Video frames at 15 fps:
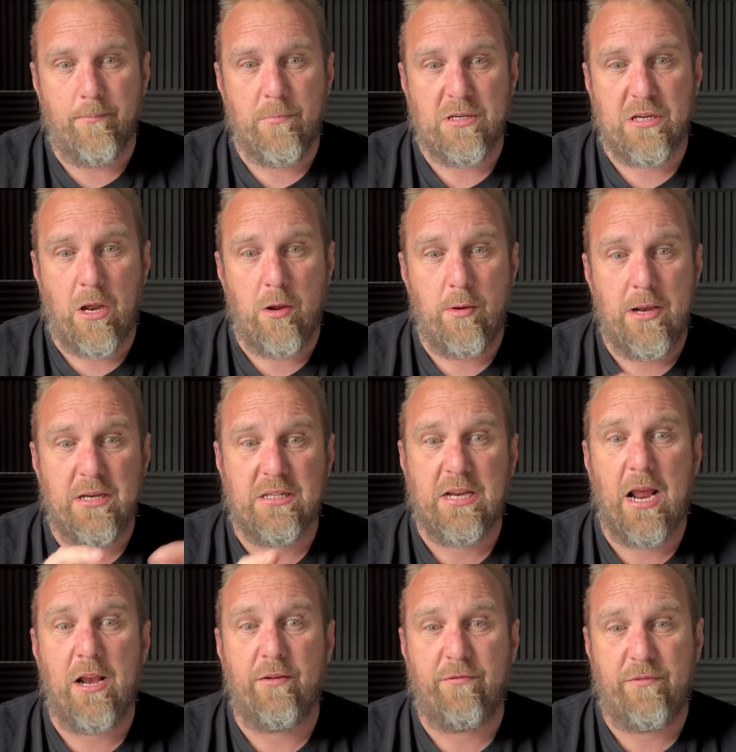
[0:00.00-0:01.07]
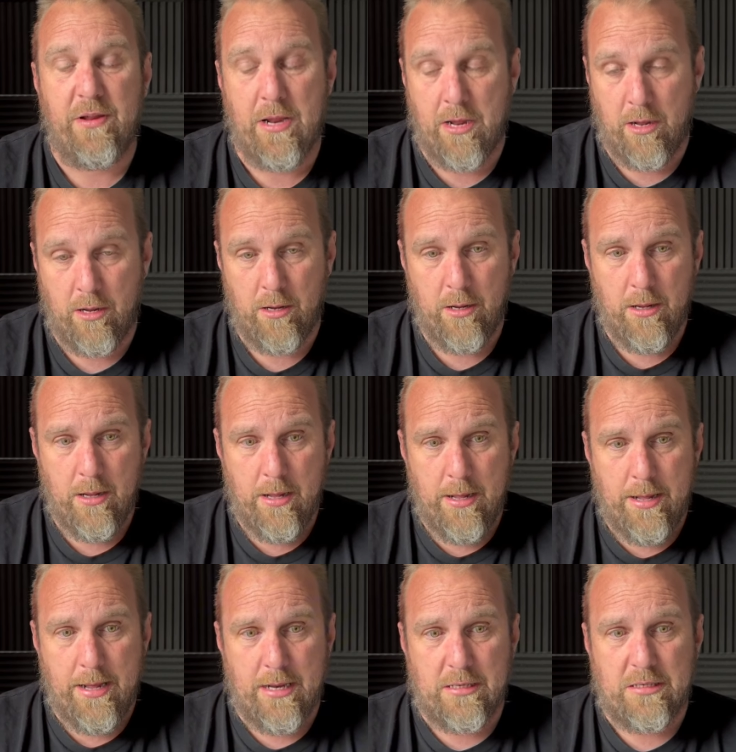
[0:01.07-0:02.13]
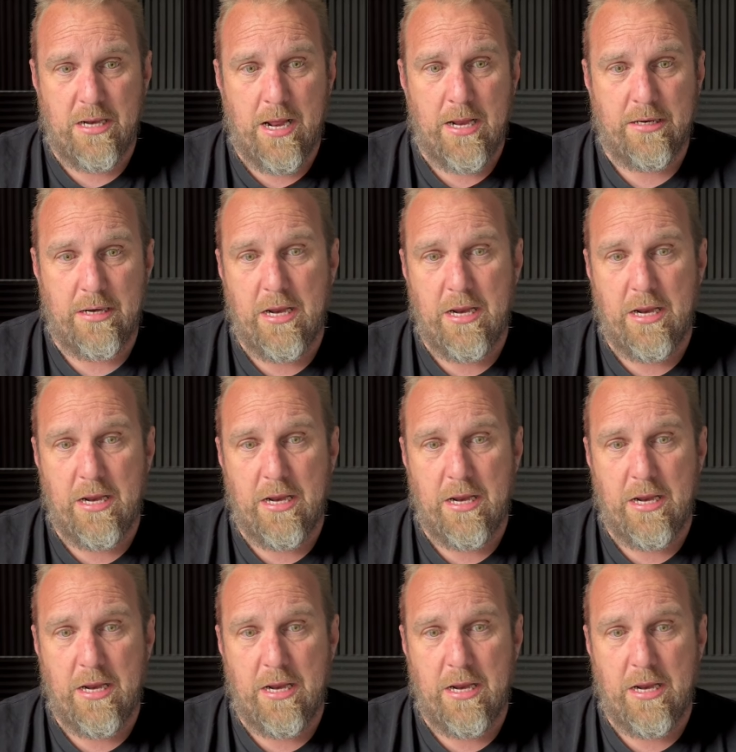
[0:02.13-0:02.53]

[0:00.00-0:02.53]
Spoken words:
So in Scared of Fear, it says,